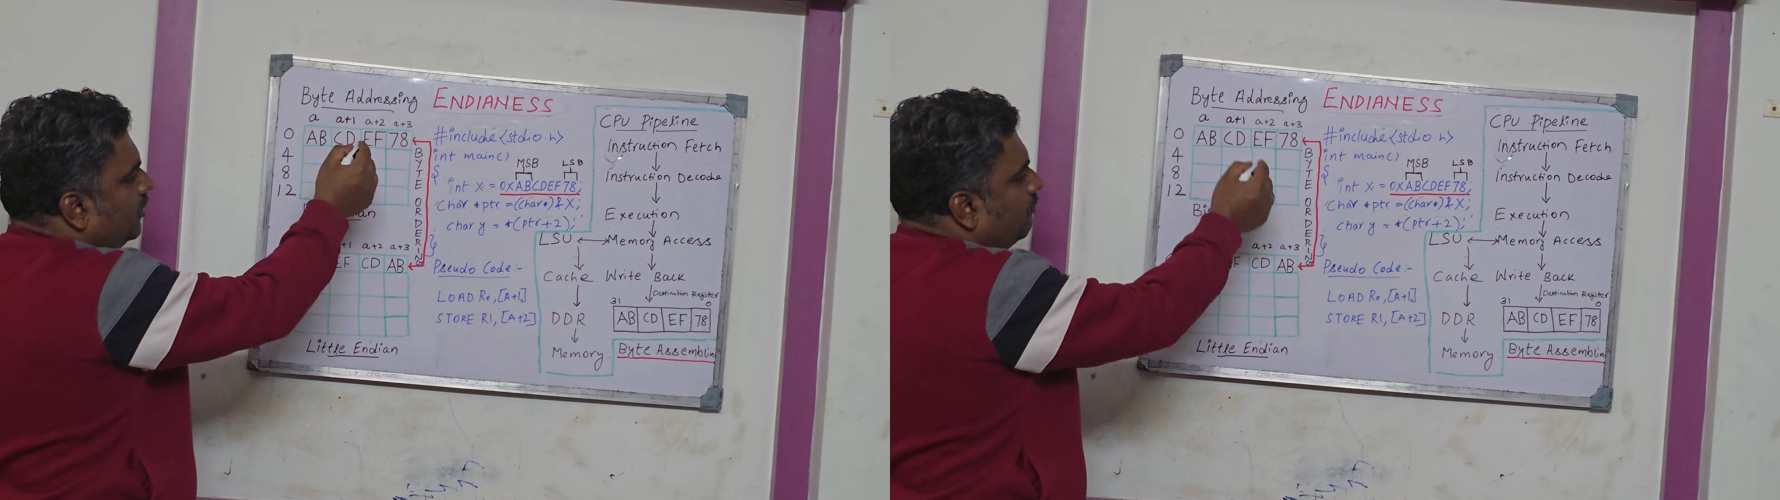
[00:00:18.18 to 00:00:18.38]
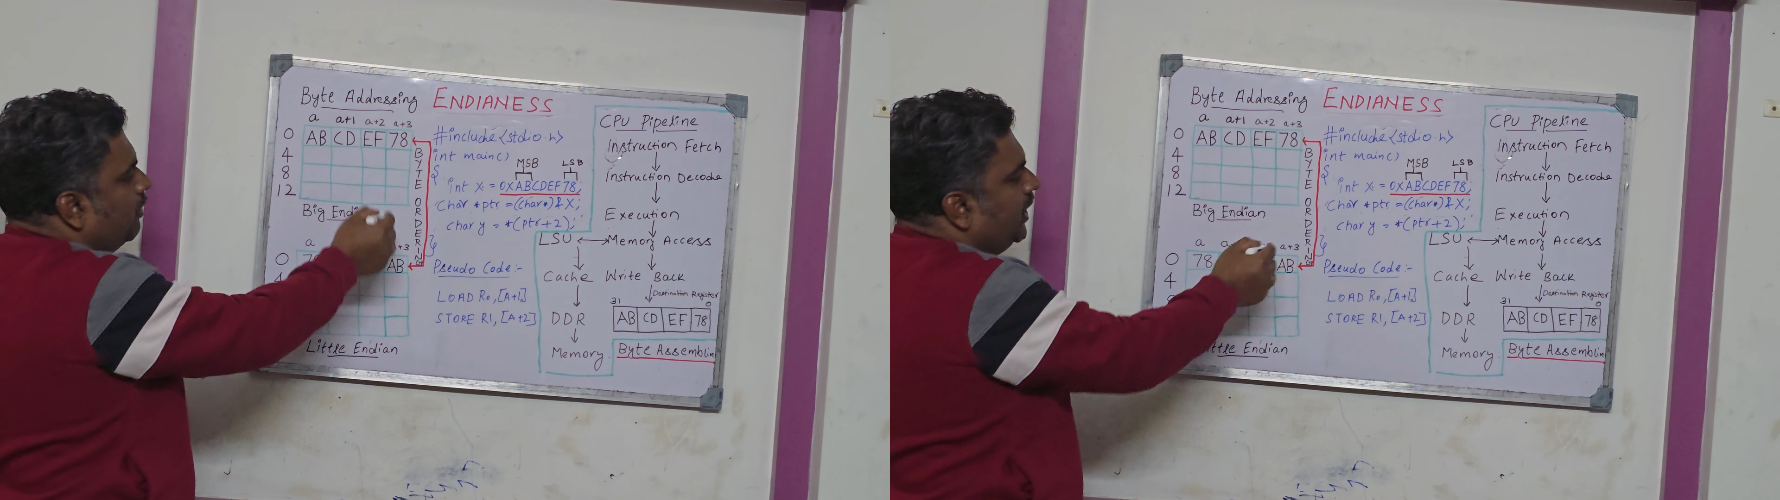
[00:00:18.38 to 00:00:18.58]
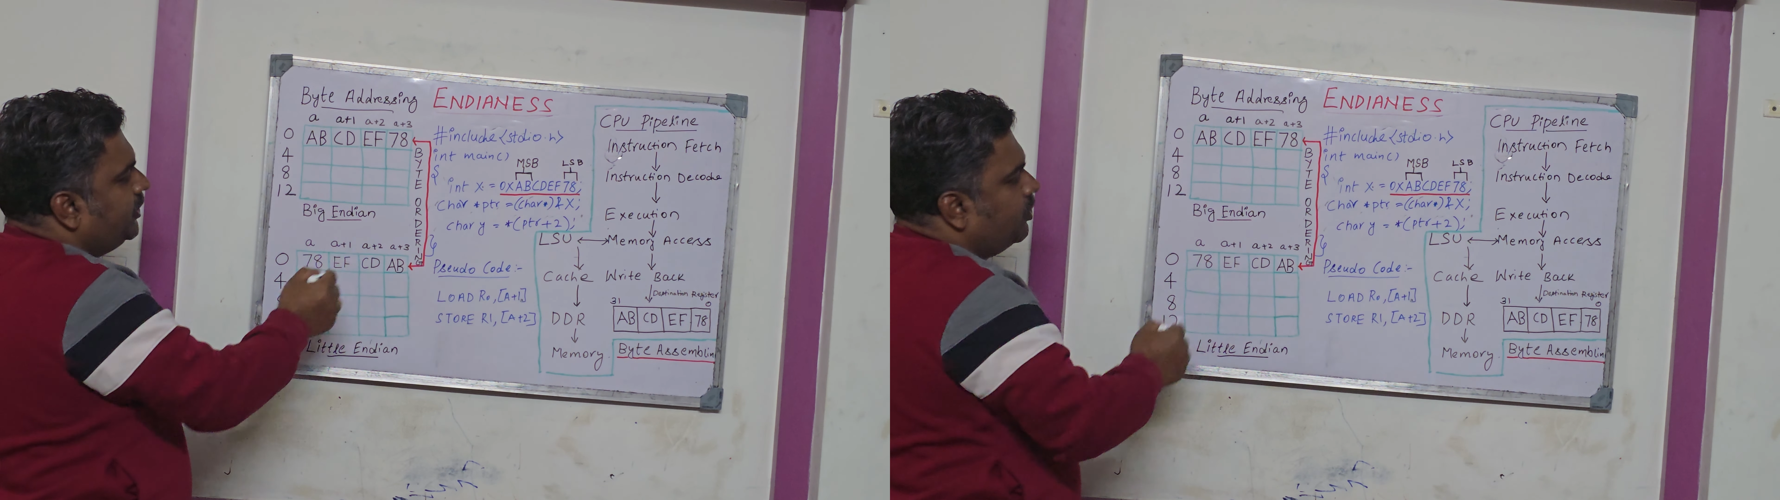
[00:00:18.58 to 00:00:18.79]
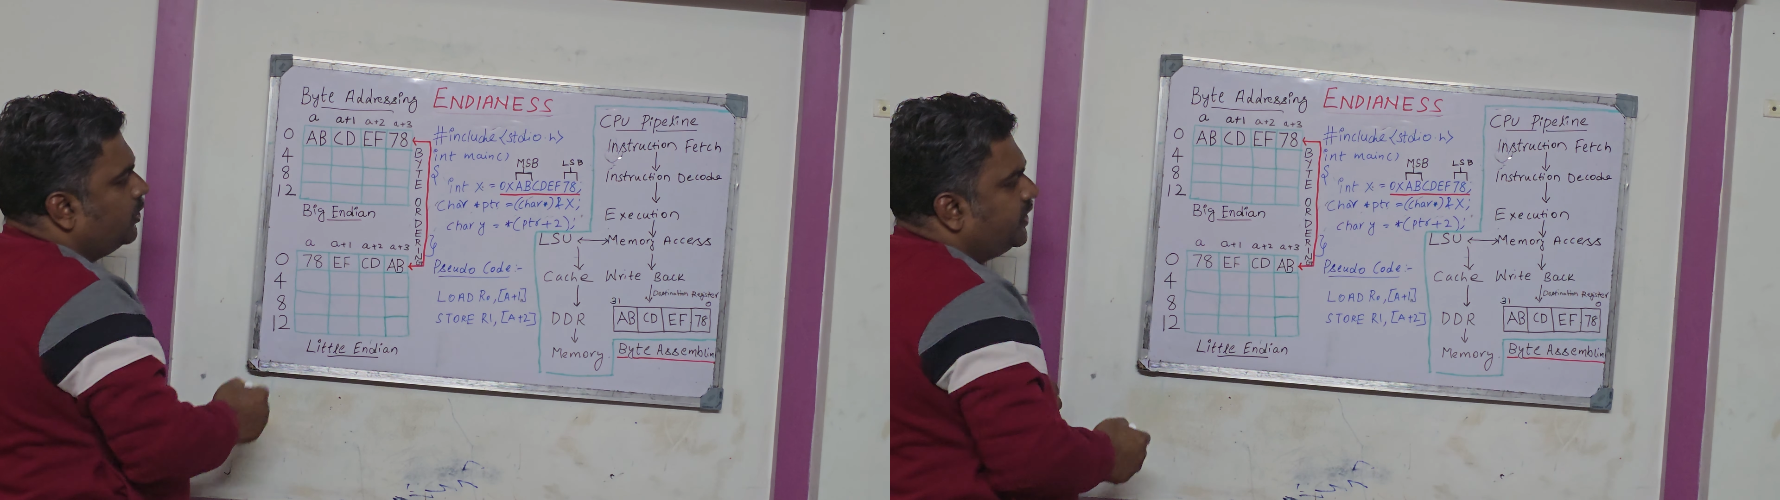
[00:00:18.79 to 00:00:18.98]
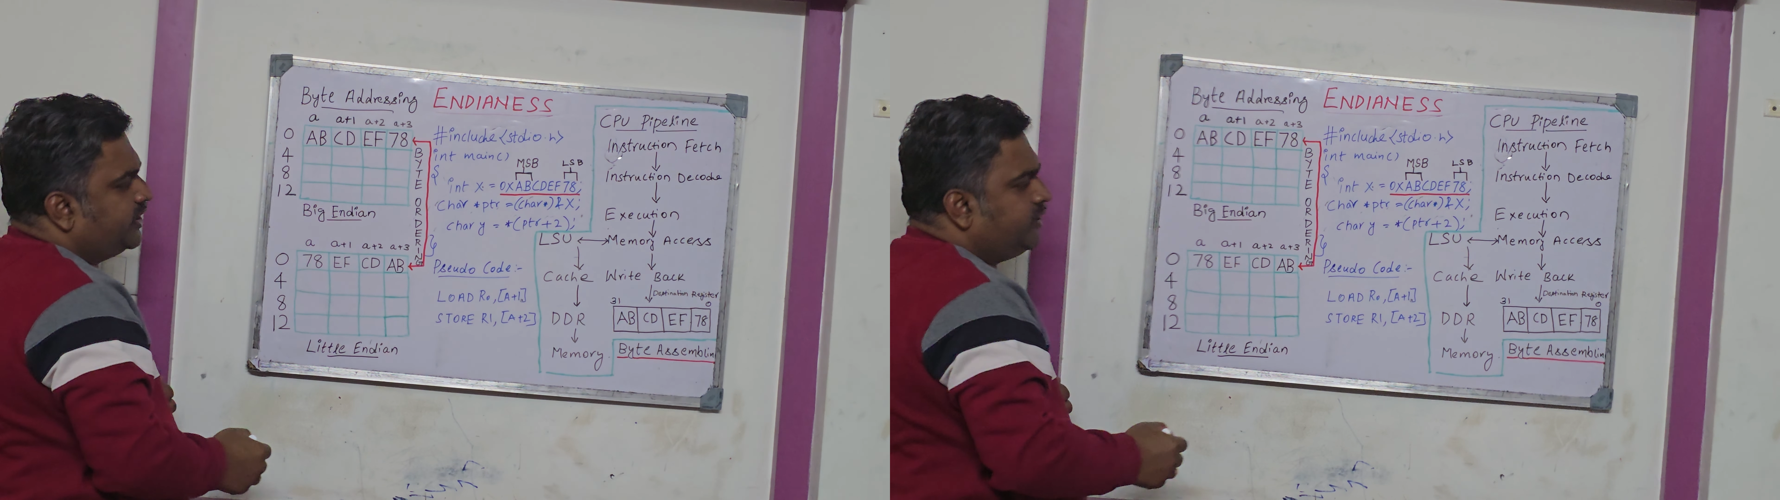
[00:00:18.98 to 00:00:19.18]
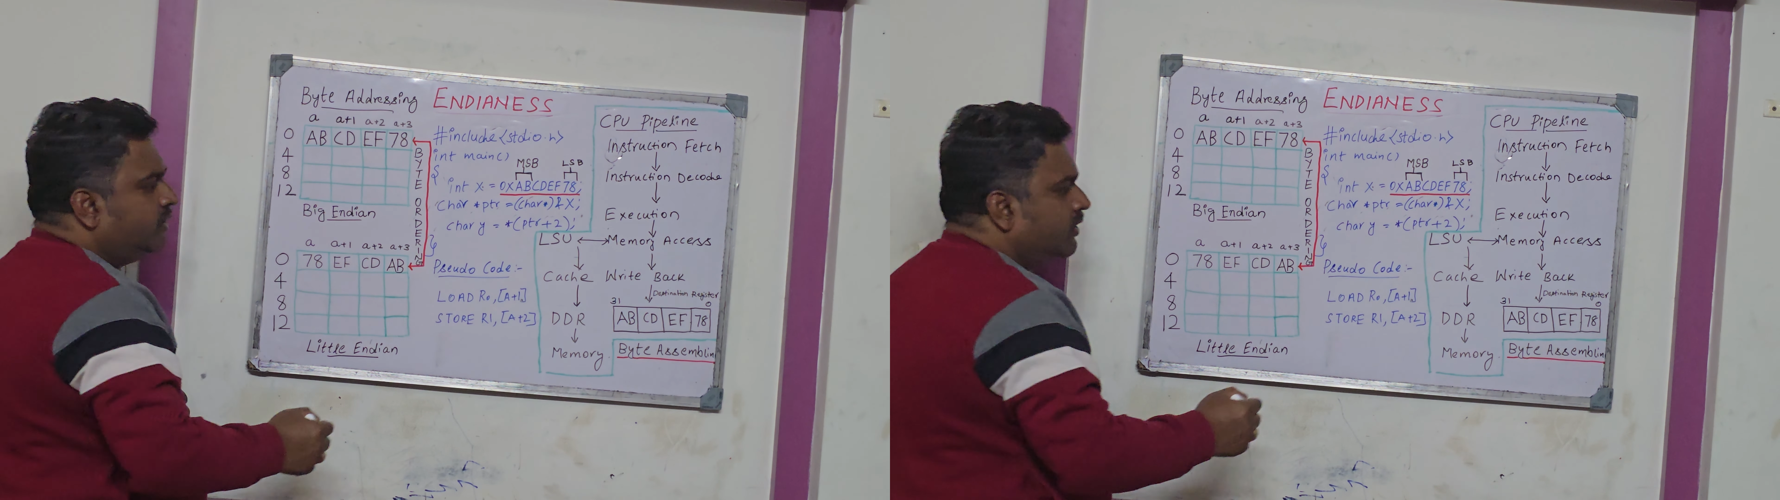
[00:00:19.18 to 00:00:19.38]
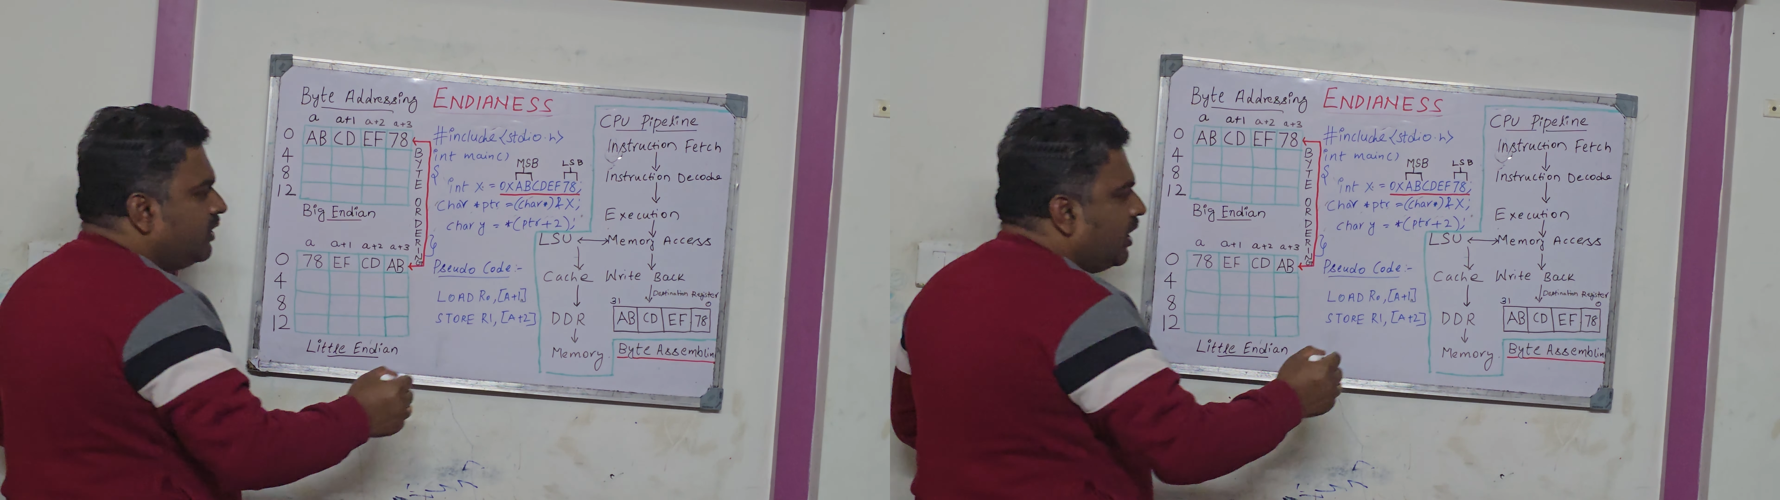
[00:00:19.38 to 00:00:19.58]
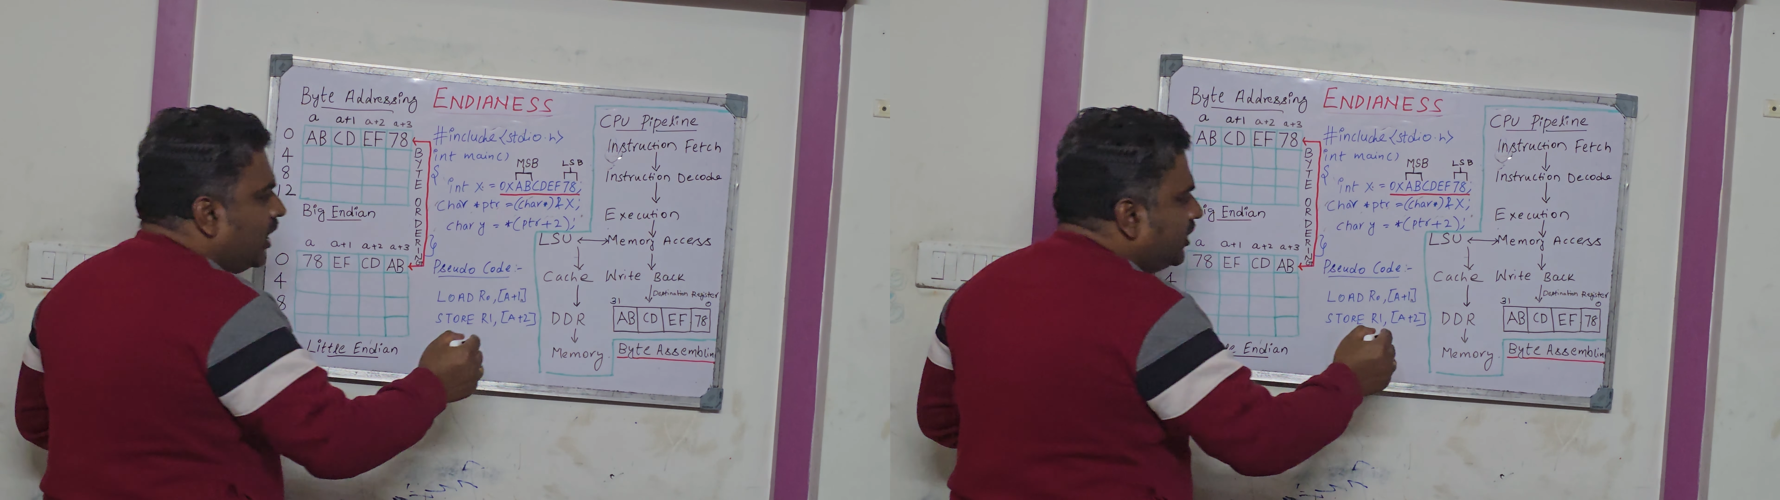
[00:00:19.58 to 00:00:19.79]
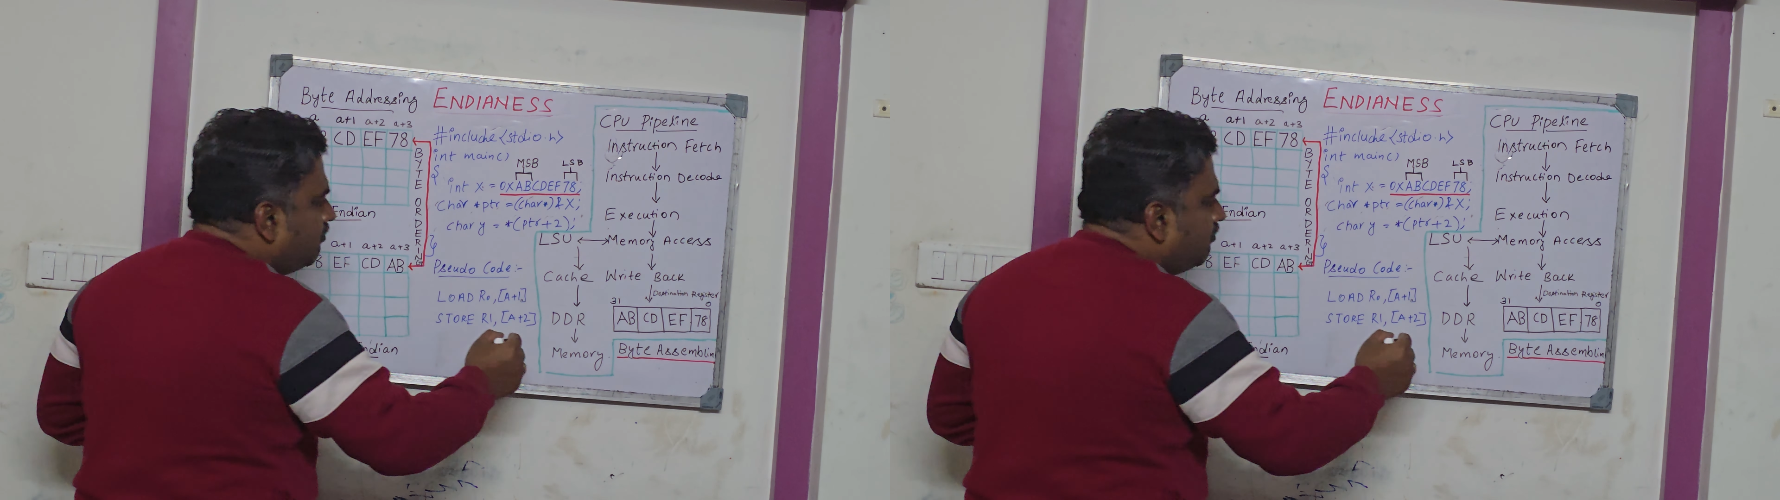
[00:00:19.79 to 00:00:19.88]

byte ordering and